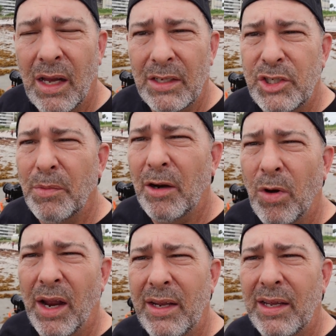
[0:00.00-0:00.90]
uh, to my
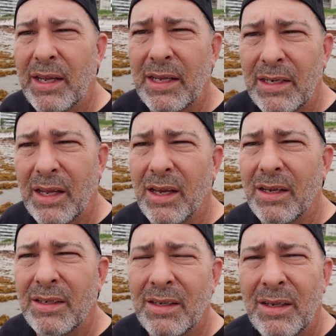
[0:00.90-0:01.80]
right in
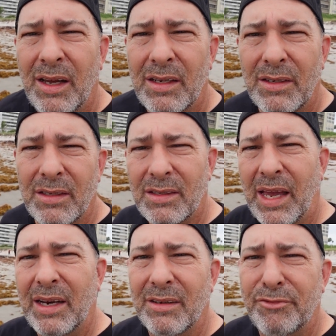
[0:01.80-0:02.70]
uh,
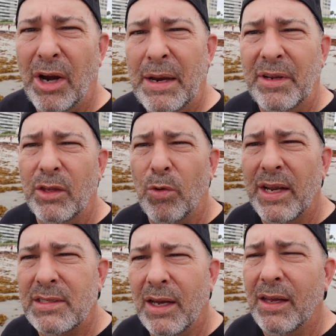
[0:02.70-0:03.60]
kind of framing the
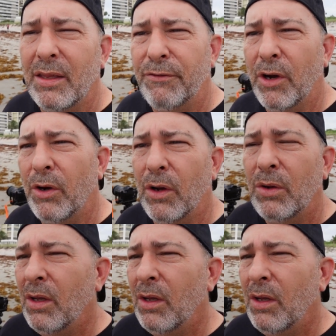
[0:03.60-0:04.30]
right side of the photo